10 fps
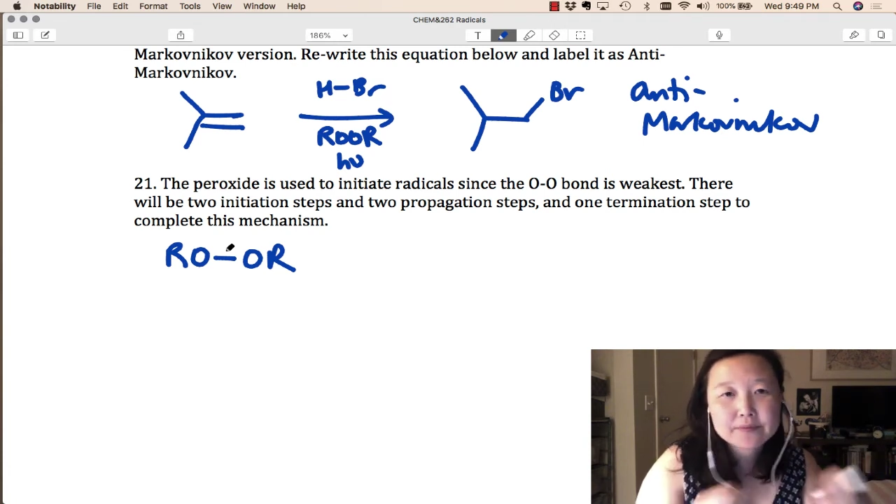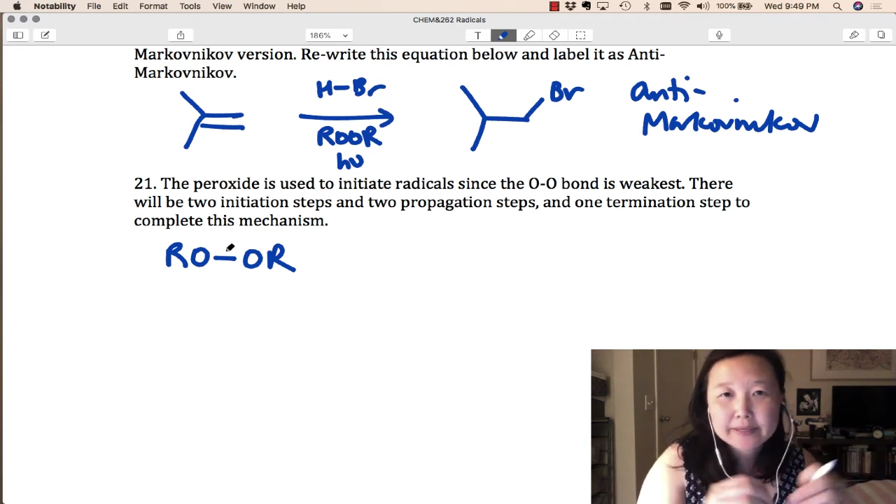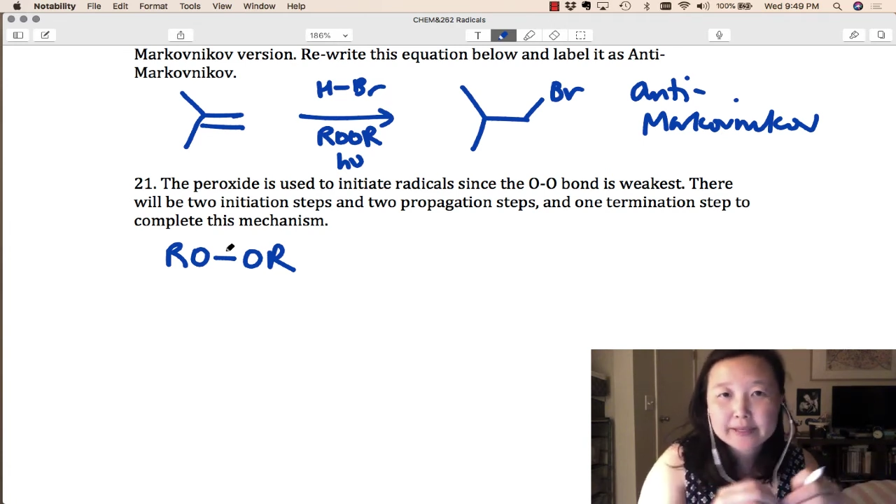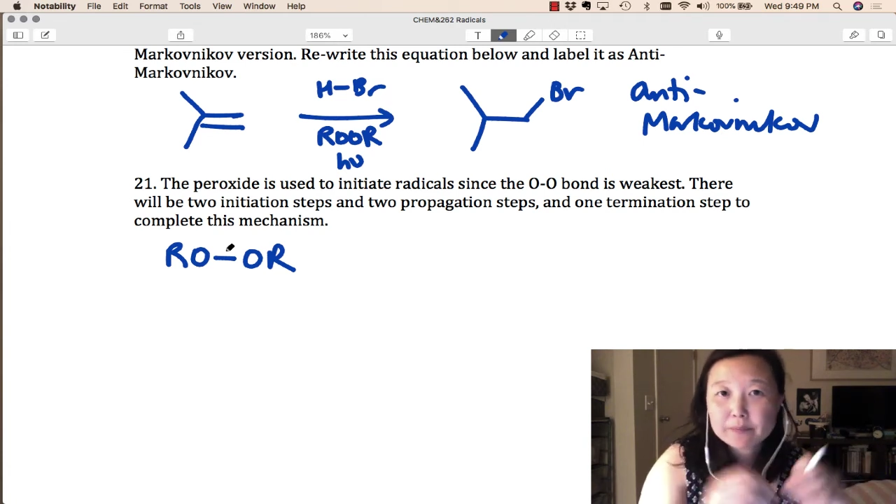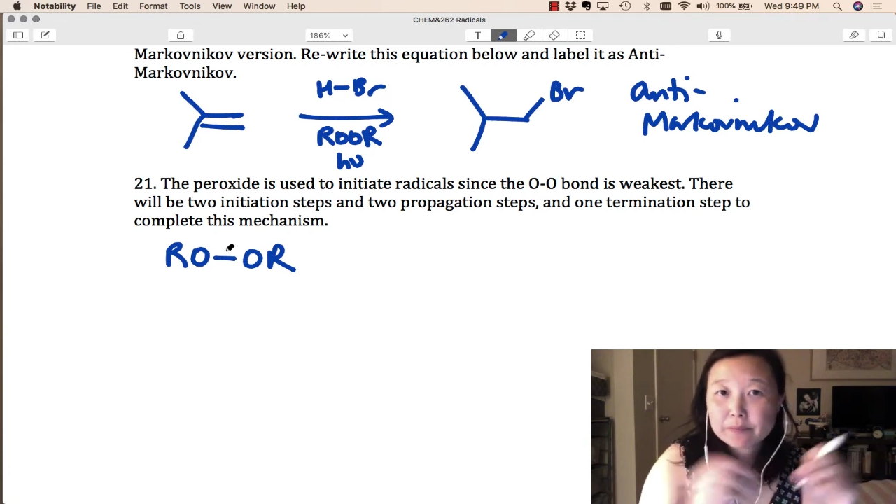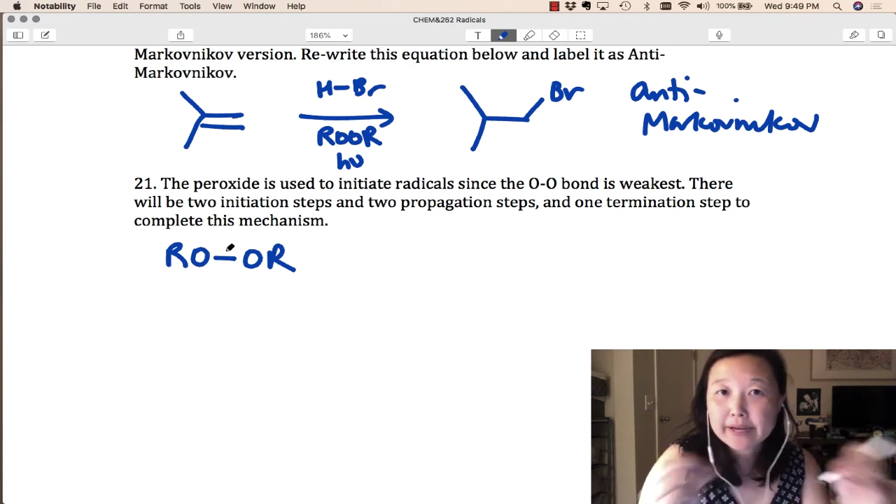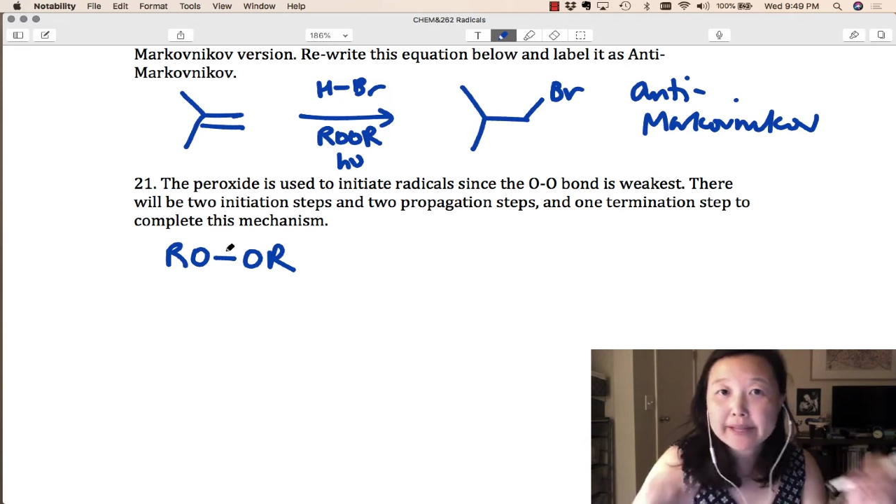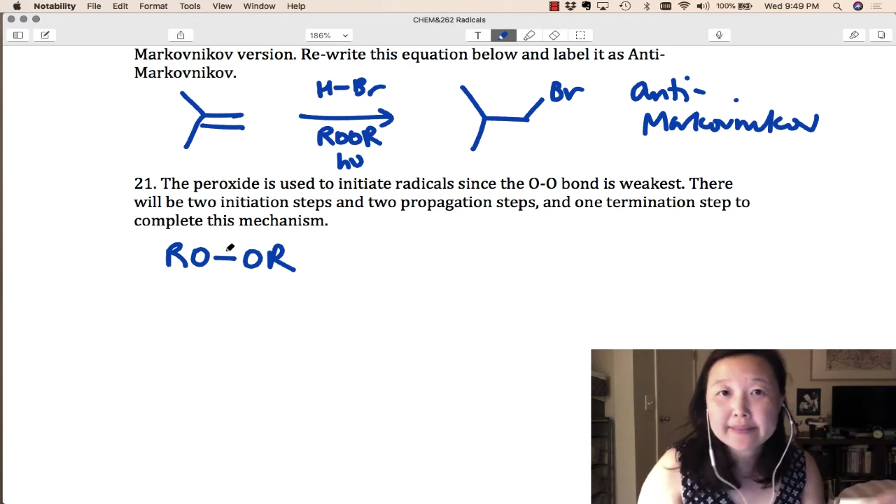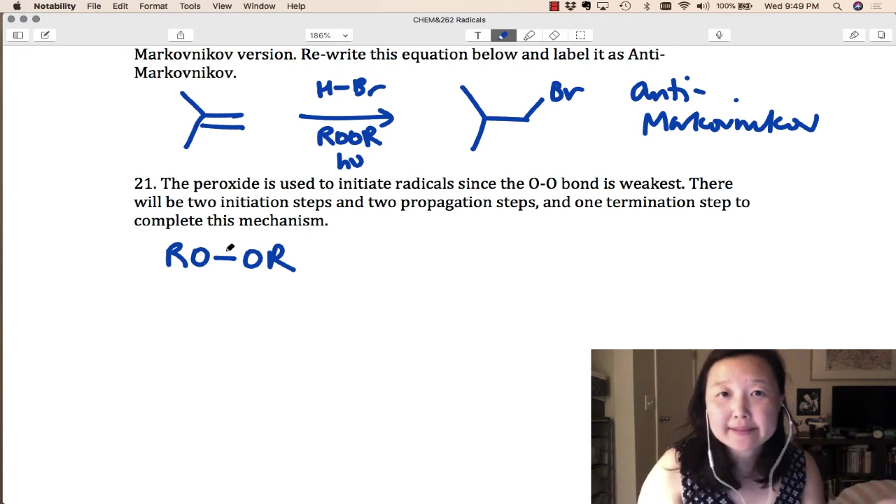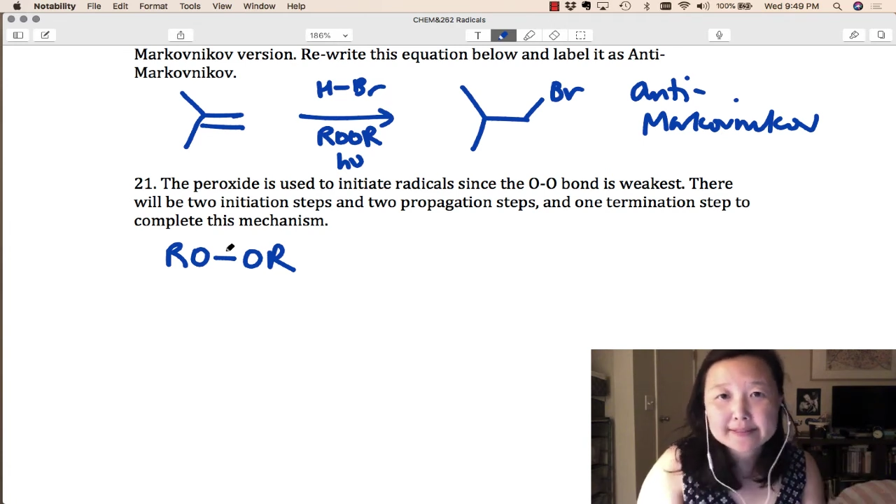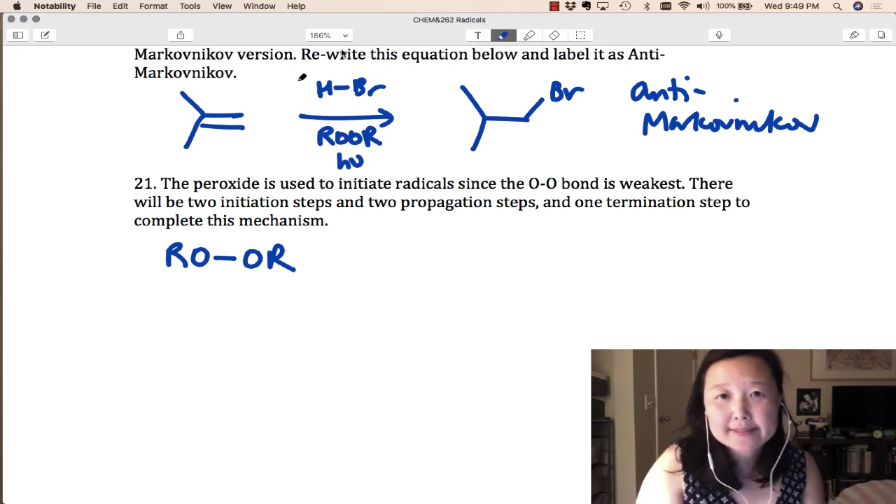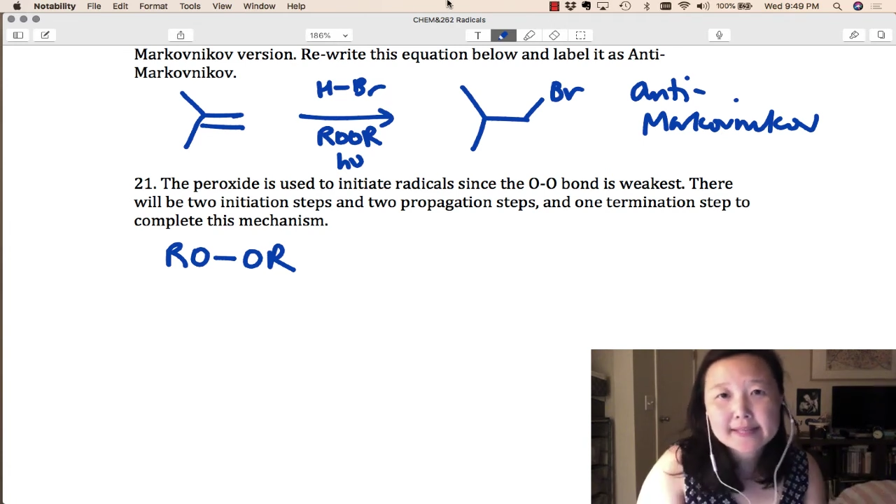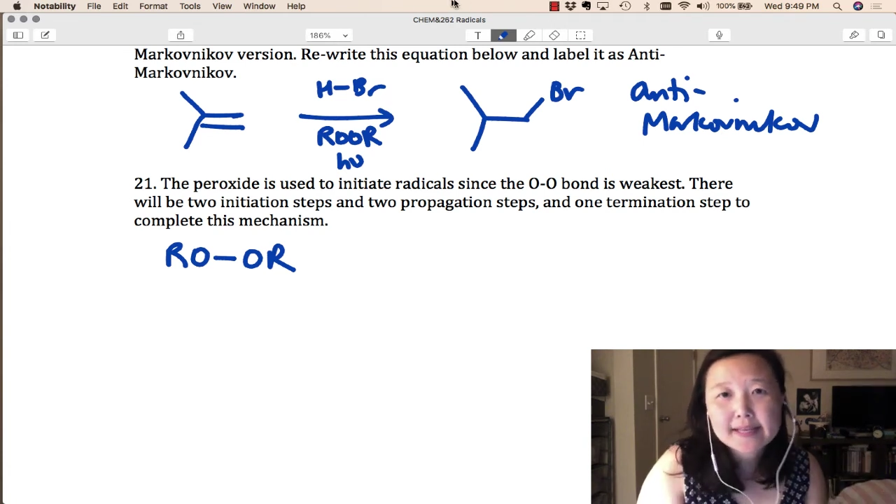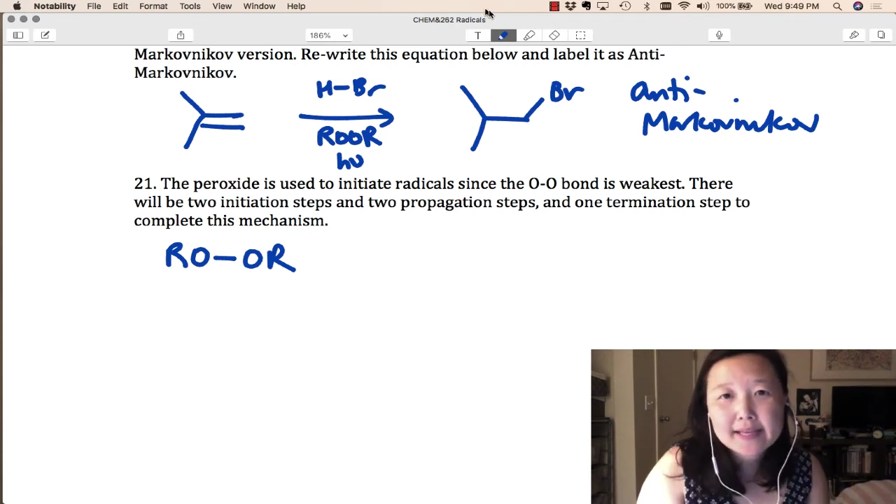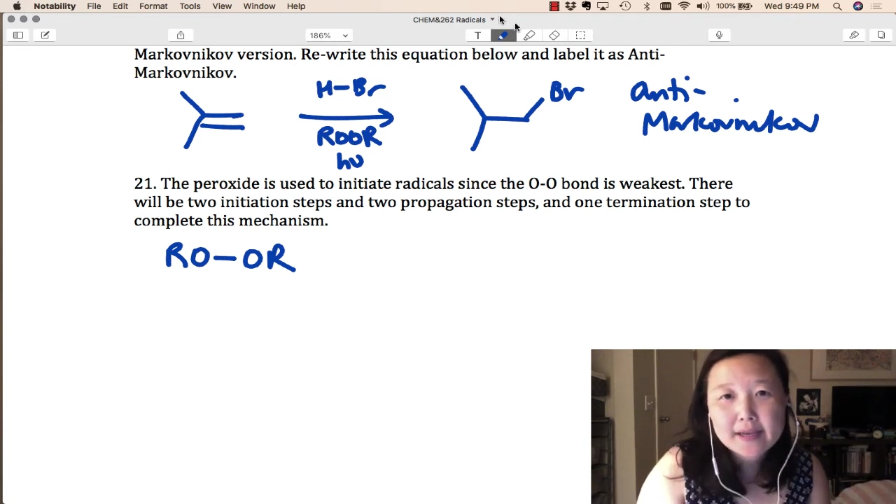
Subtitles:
We can break this